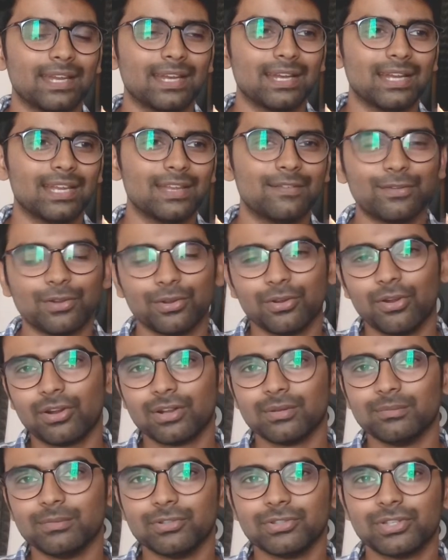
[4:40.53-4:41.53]
If you're not
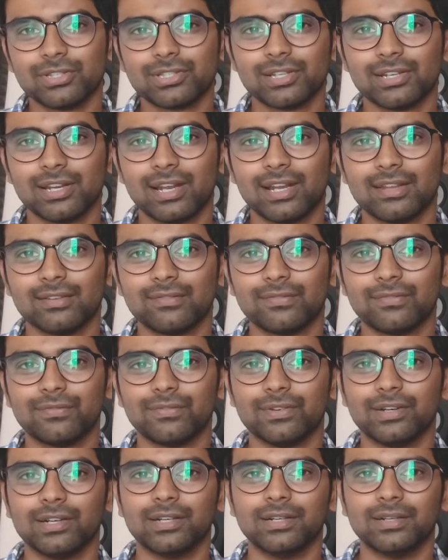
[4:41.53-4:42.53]
a musician and if
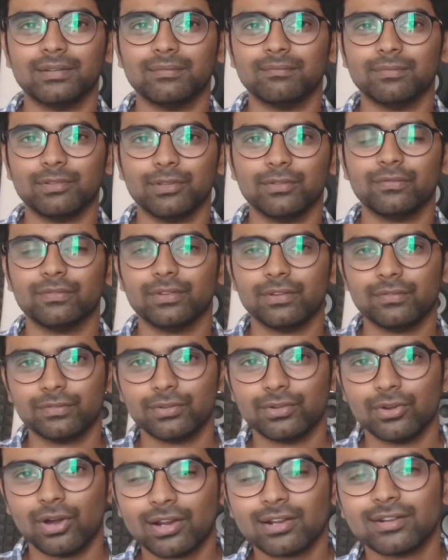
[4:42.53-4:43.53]

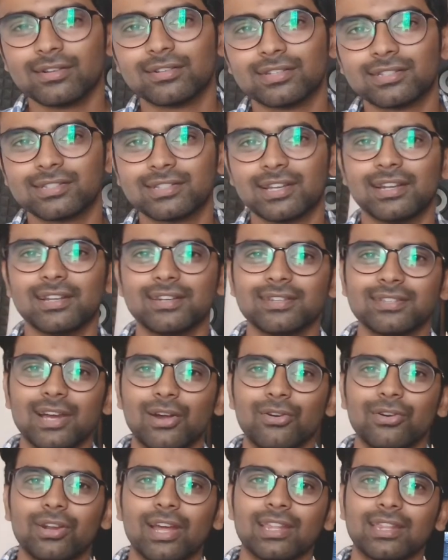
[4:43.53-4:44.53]
you are interested in
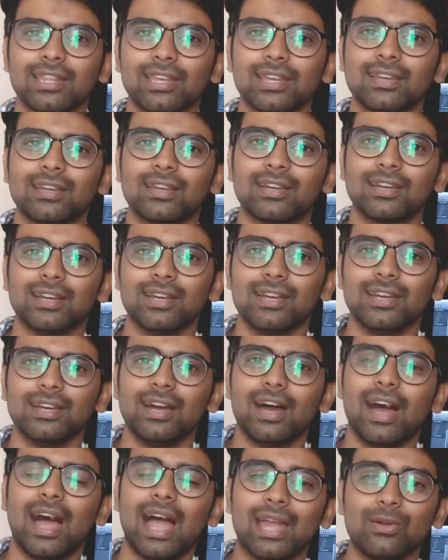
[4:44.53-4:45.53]
sound, I think
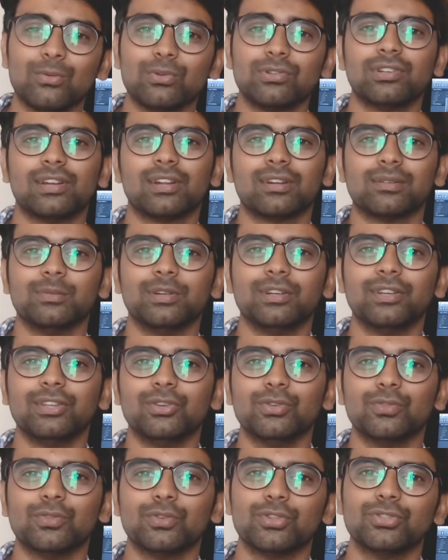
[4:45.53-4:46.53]
I would recommend
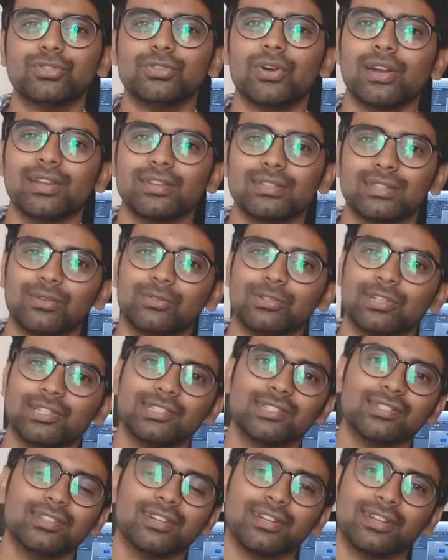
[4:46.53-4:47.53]
you to join sound
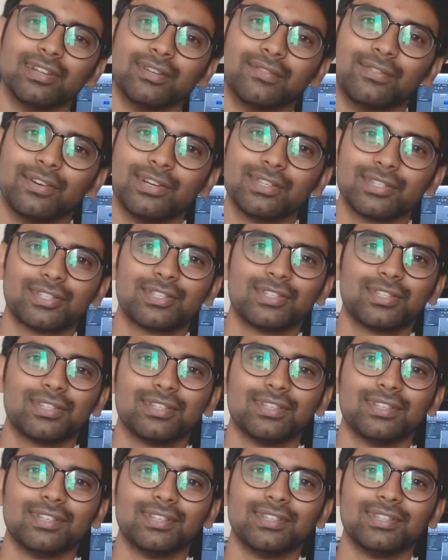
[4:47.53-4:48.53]
engineering first,
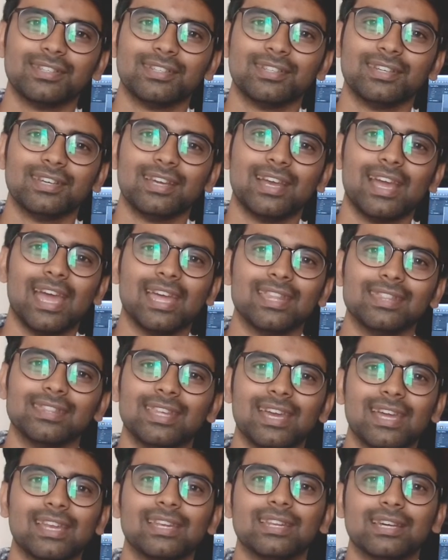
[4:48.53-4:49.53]
and
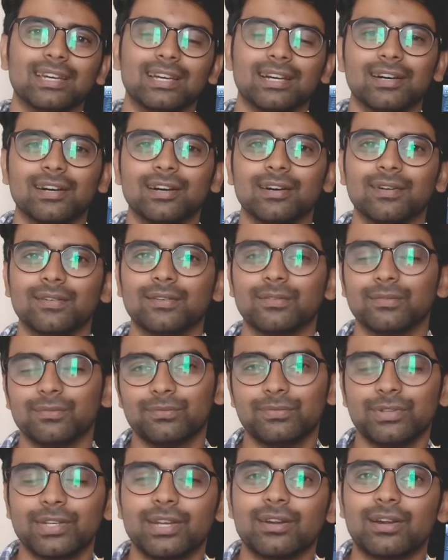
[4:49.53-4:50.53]
then
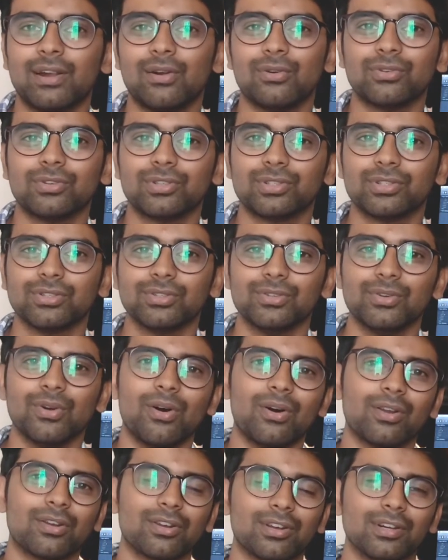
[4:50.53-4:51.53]
figure out
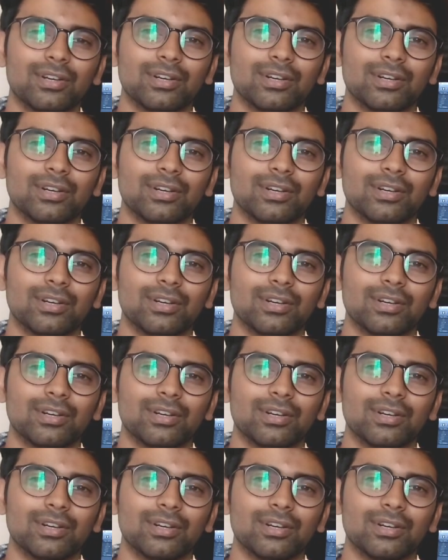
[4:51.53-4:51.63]
your